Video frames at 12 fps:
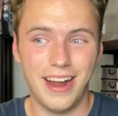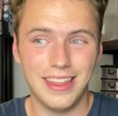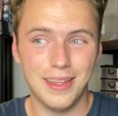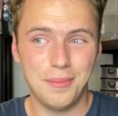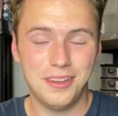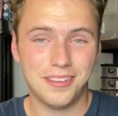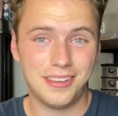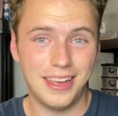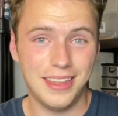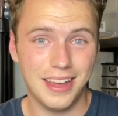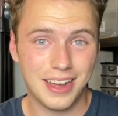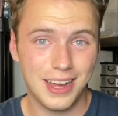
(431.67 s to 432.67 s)
and let me just
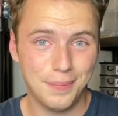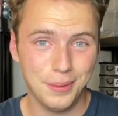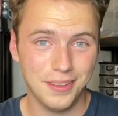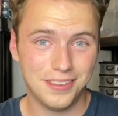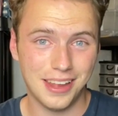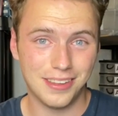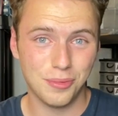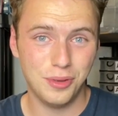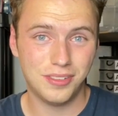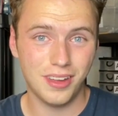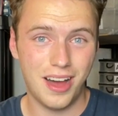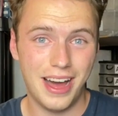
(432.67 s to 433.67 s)
say that a couple of sets that
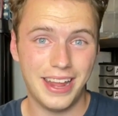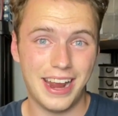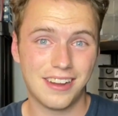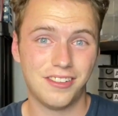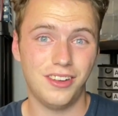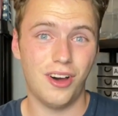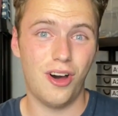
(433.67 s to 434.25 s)
we saw had actually